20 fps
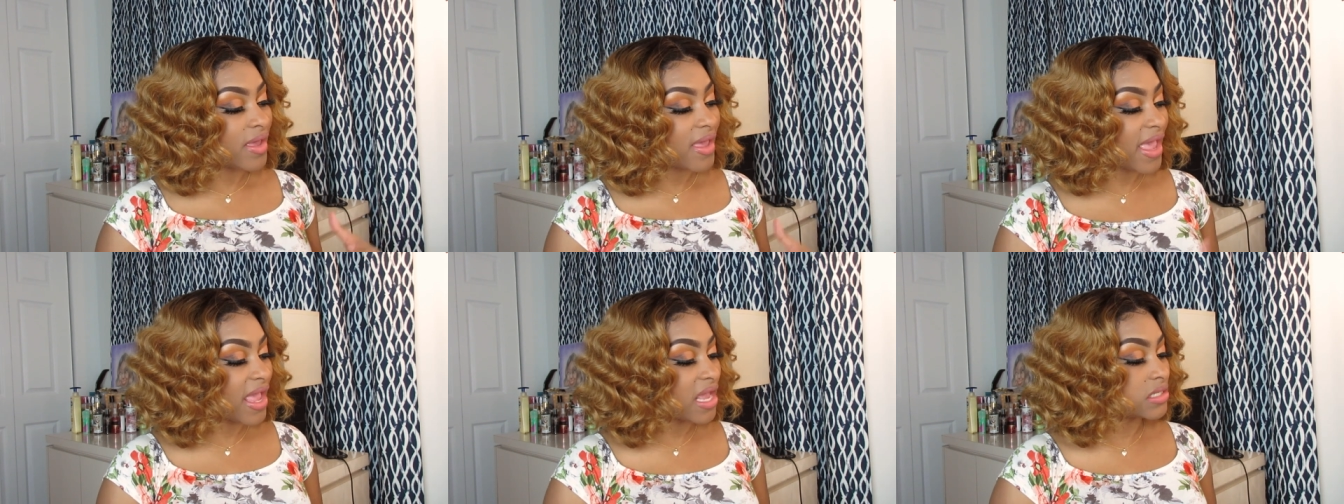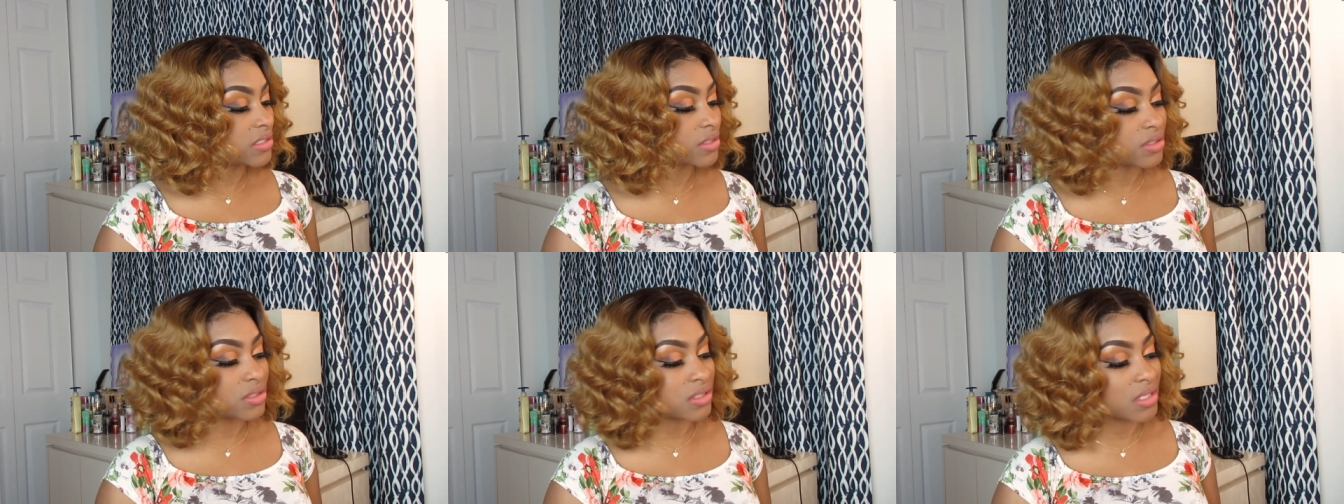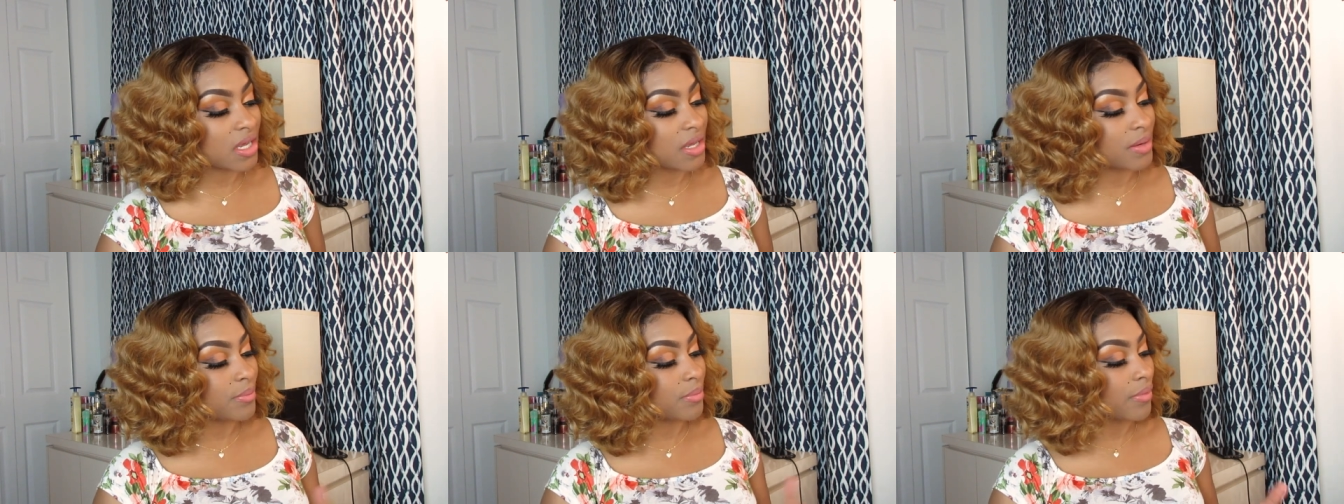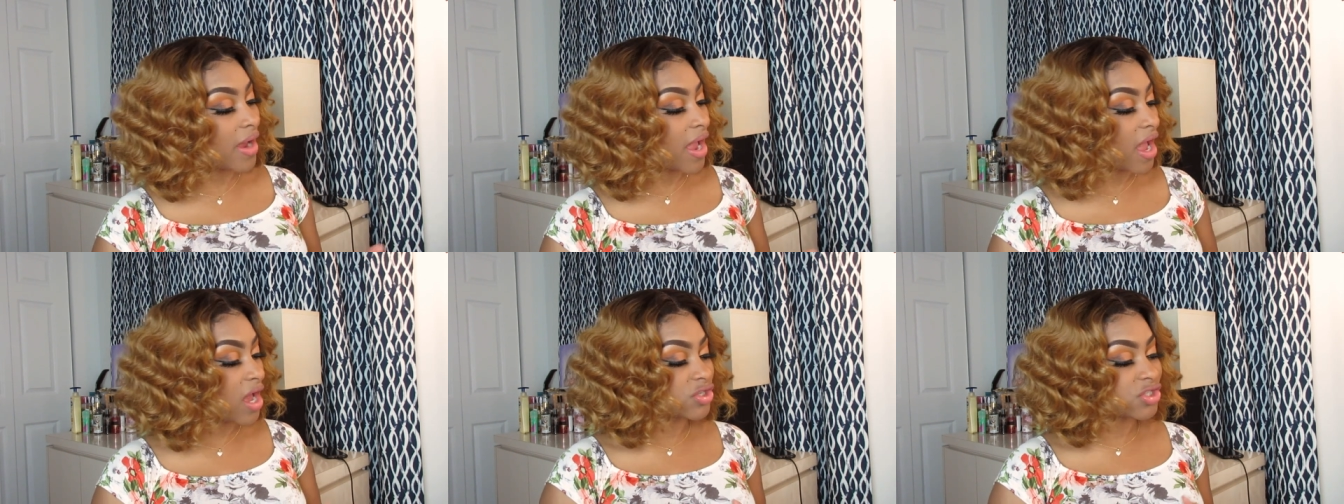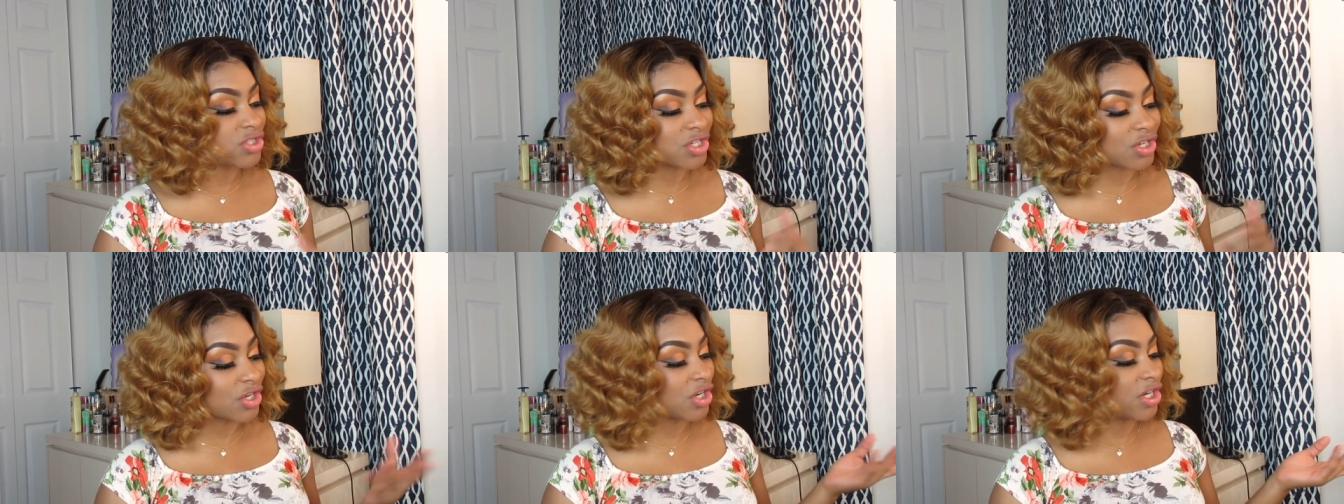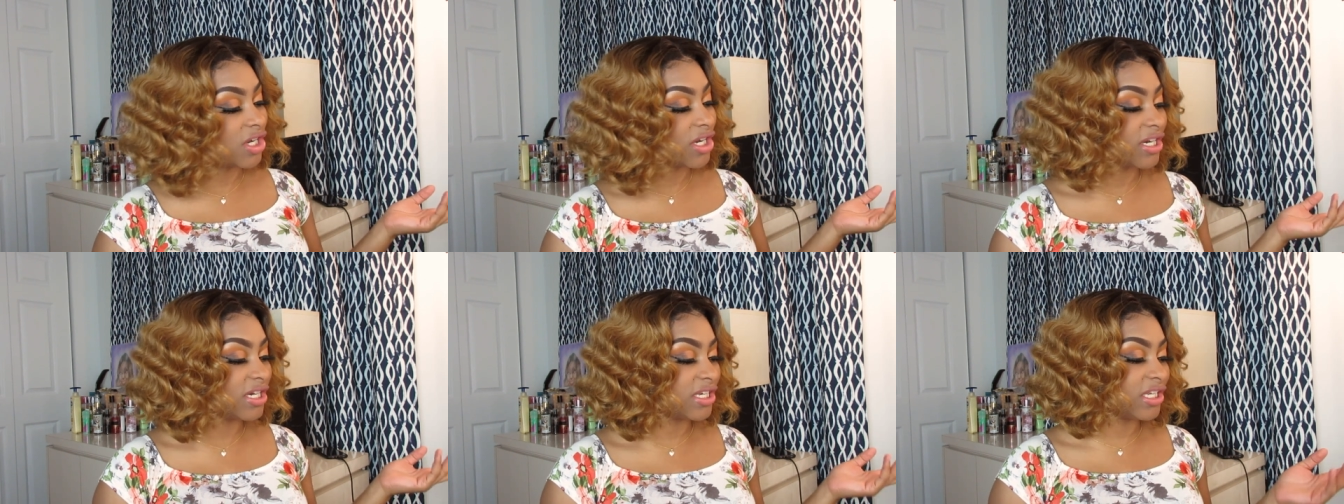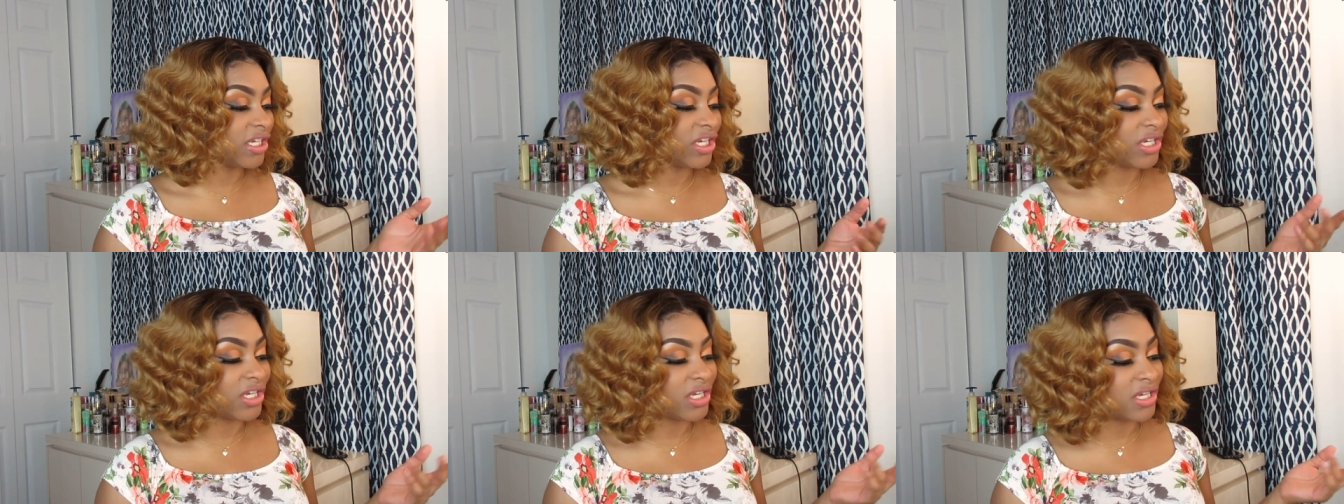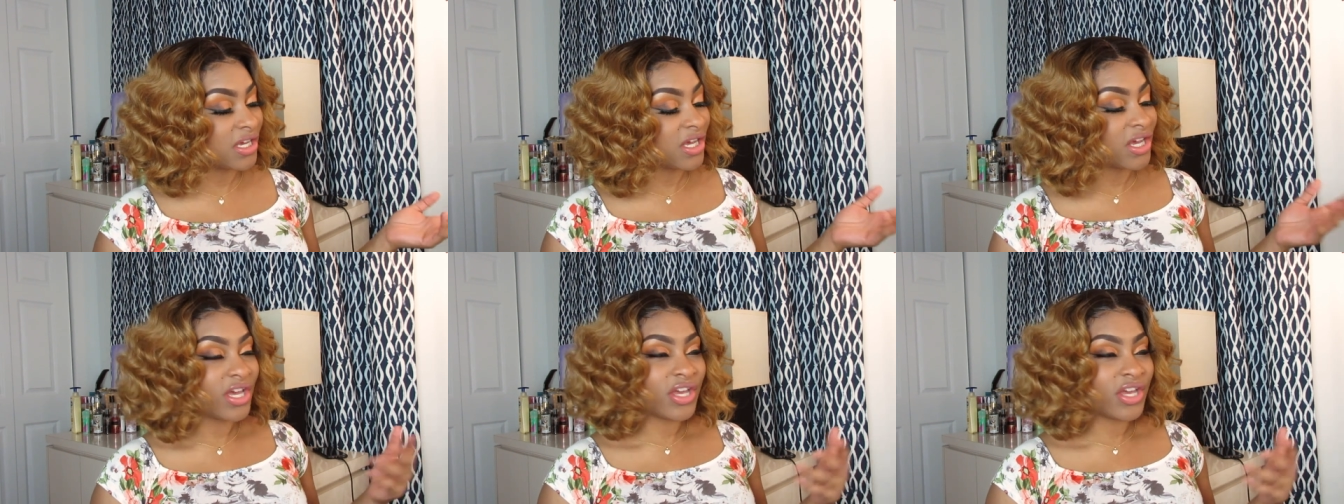hazelnut, brown sugar, honey,